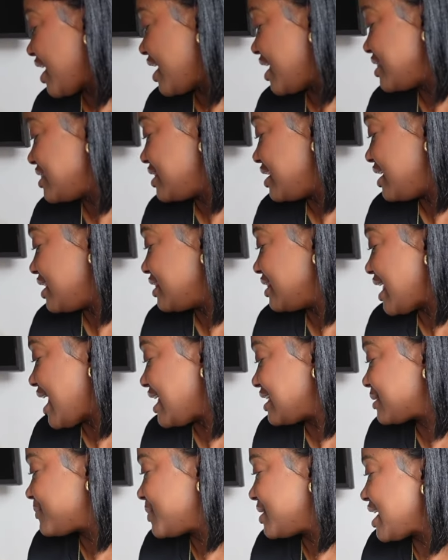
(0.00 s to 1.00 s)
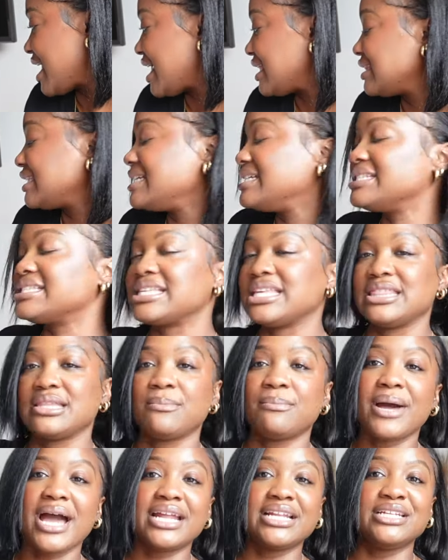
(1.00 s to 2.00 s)
and then last but not least in the
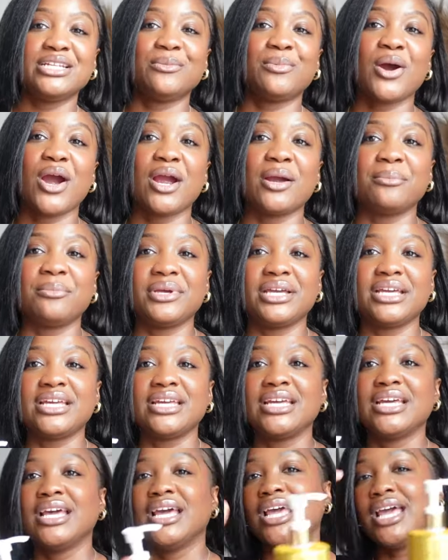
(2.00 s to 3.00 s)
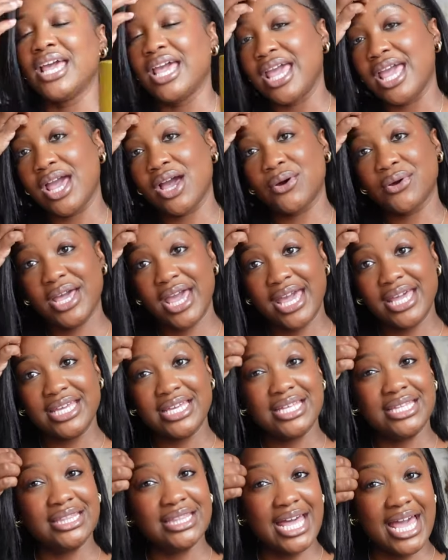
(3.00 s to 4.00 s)
body department,
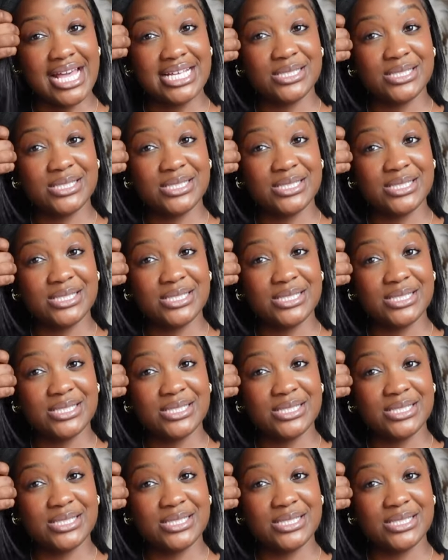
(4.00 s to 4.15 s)
is